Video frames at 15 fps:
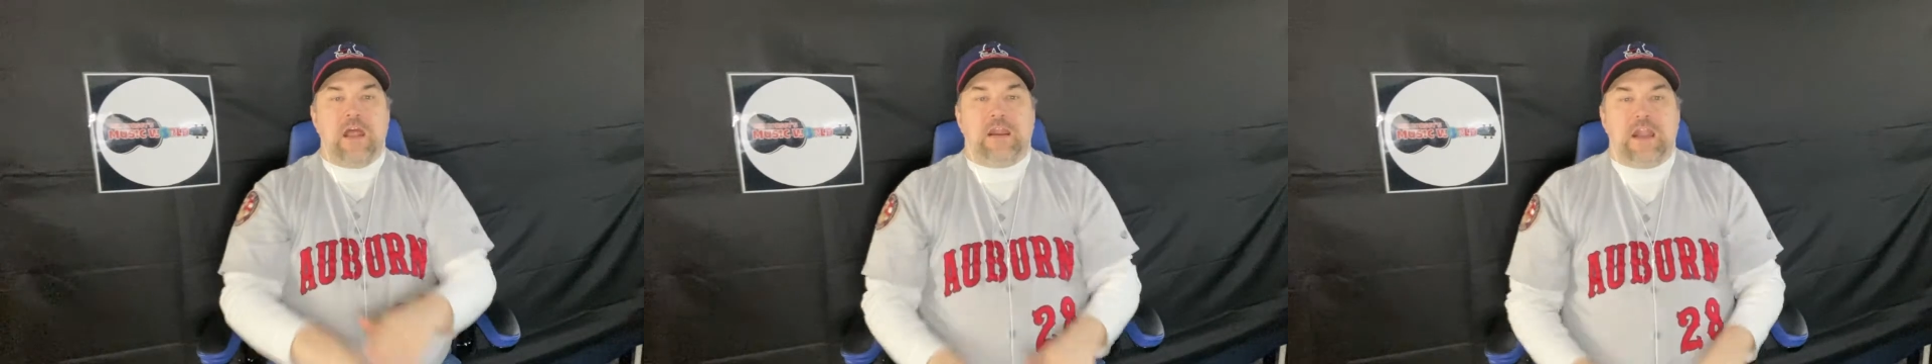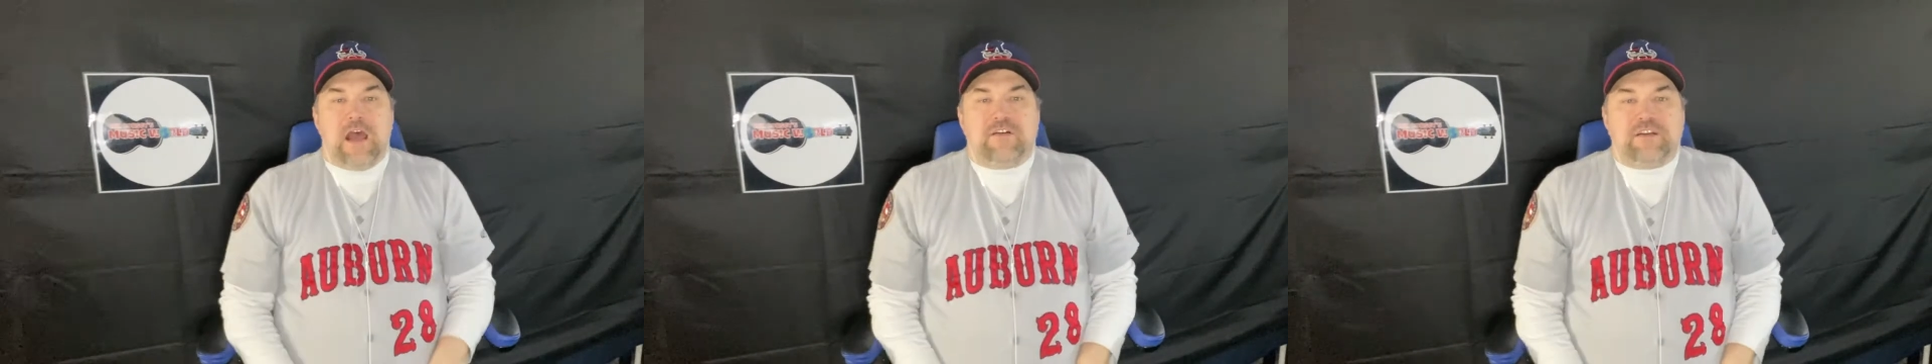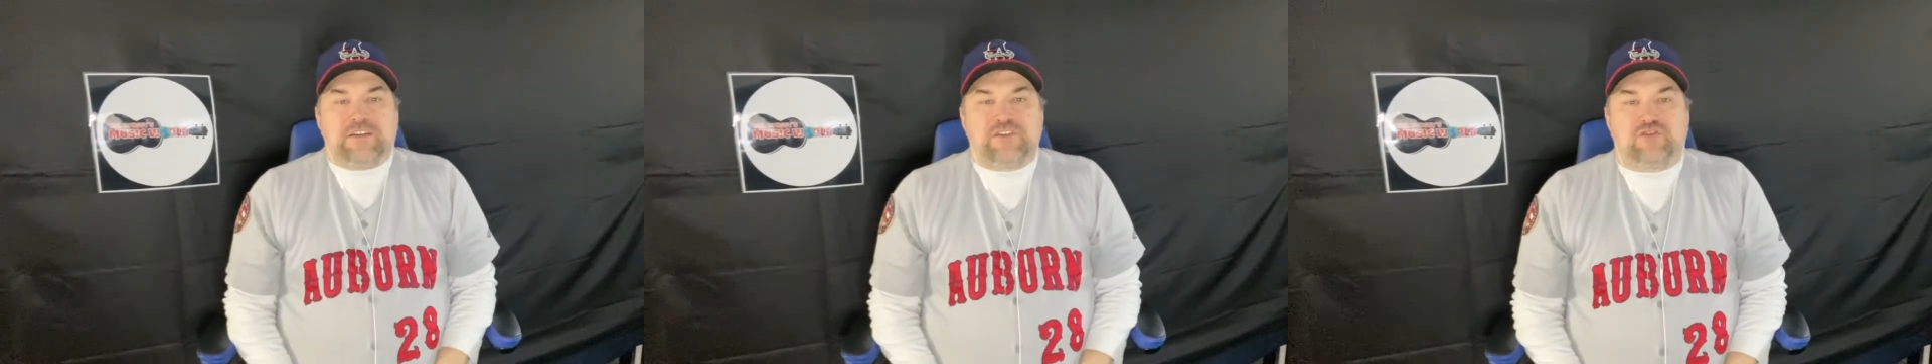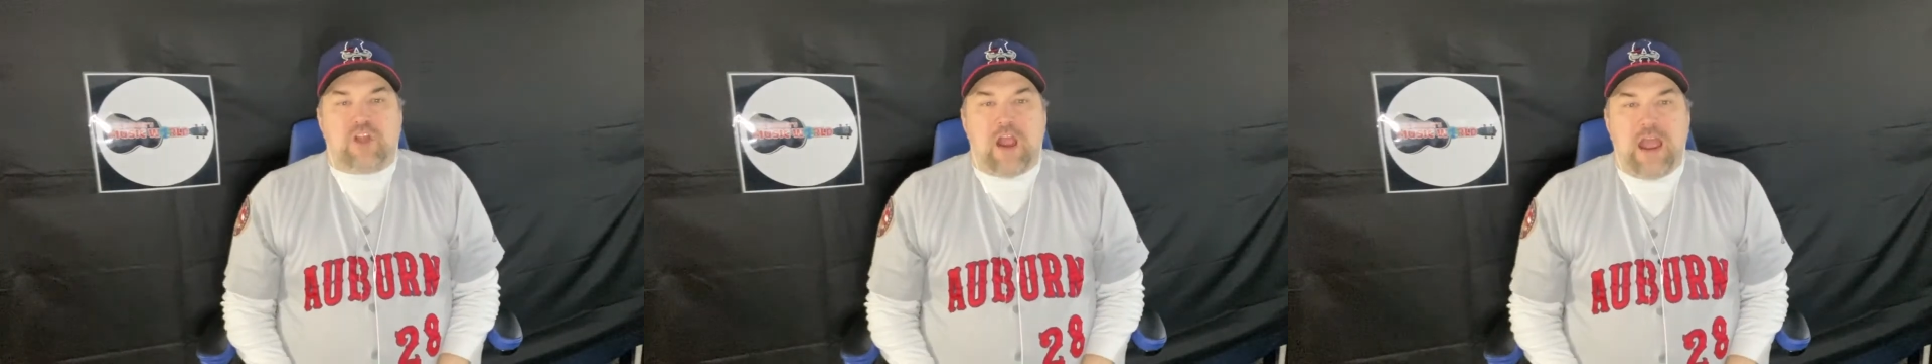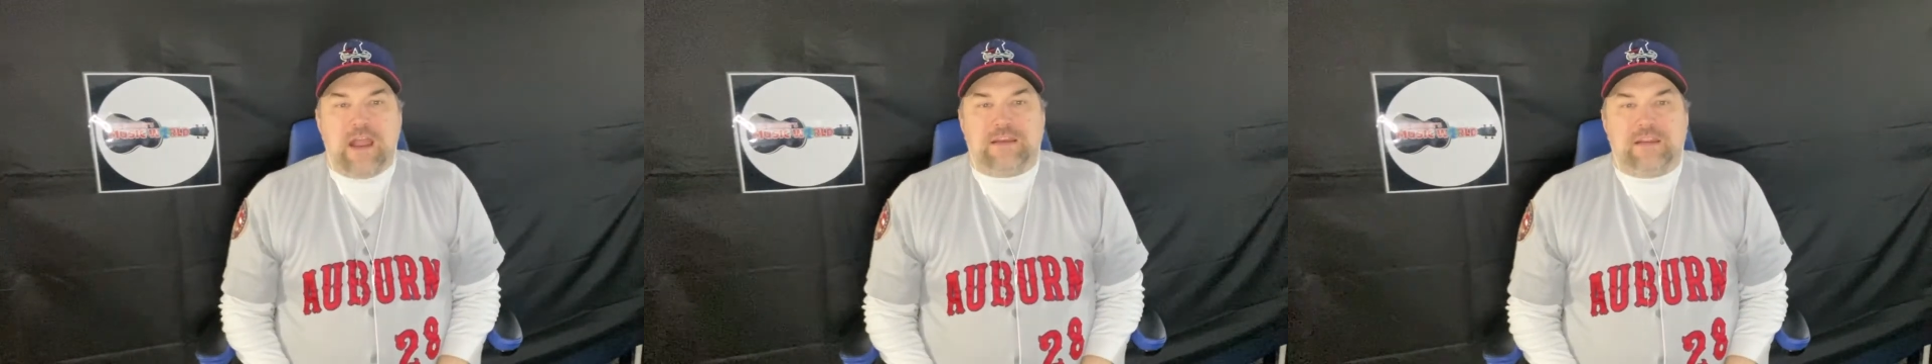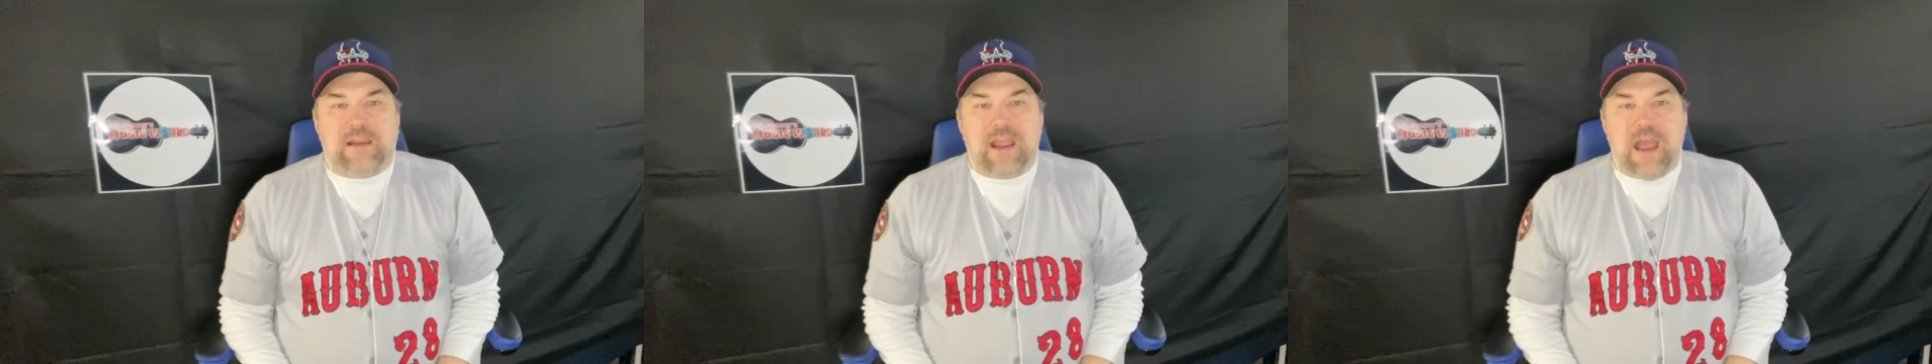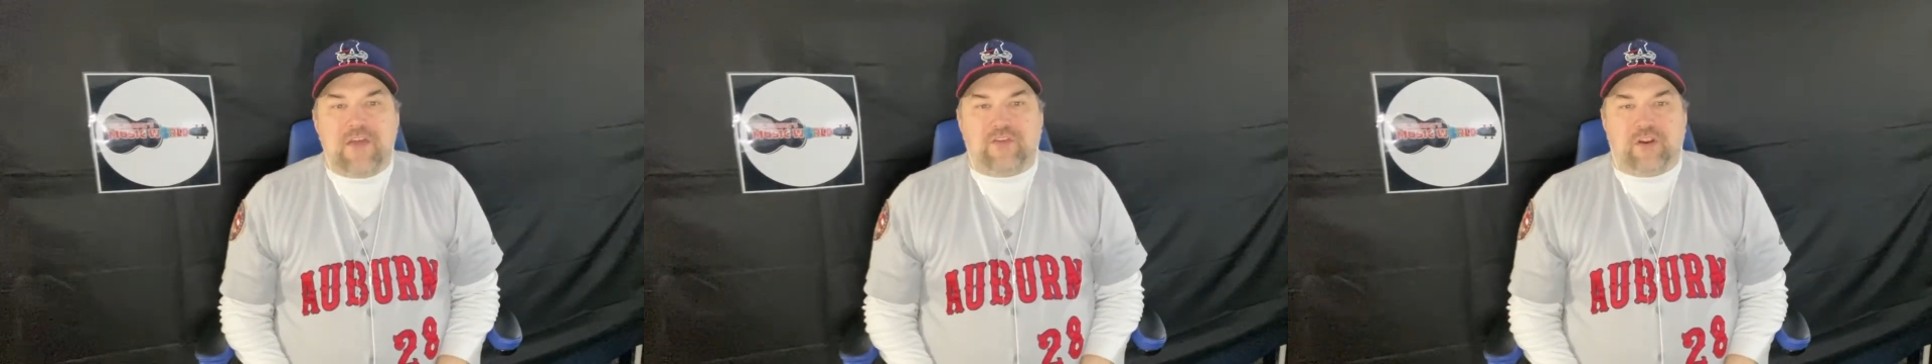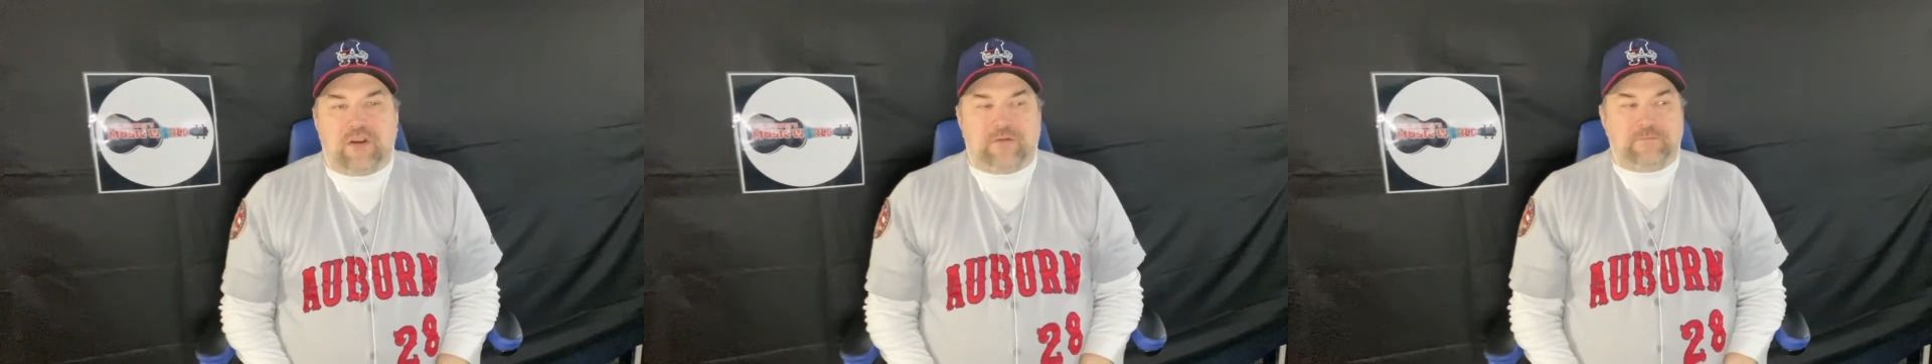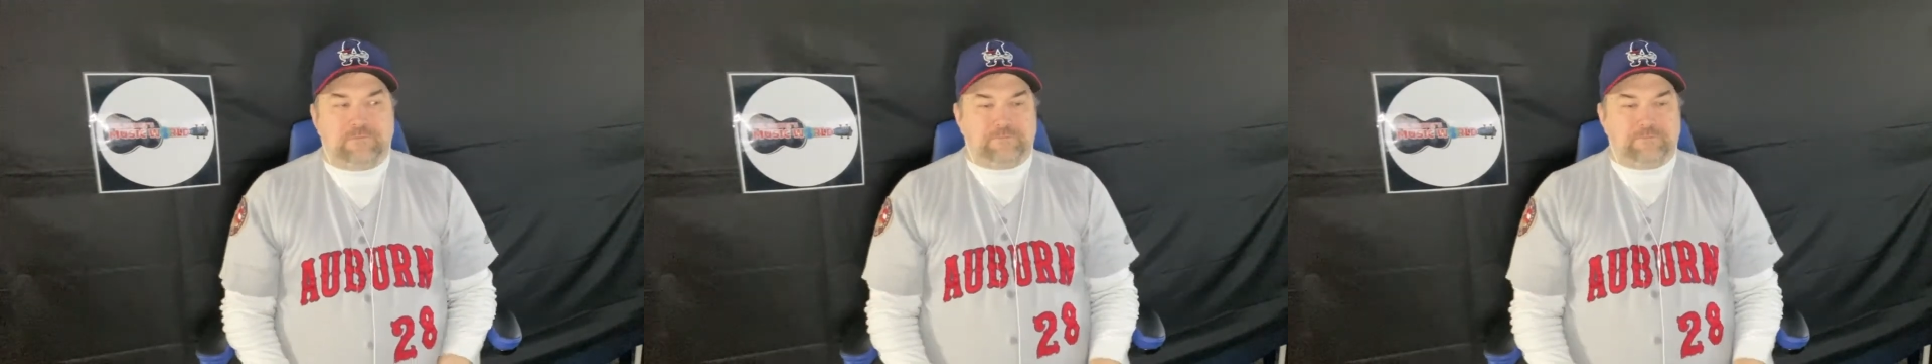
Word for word: Now let's try it together.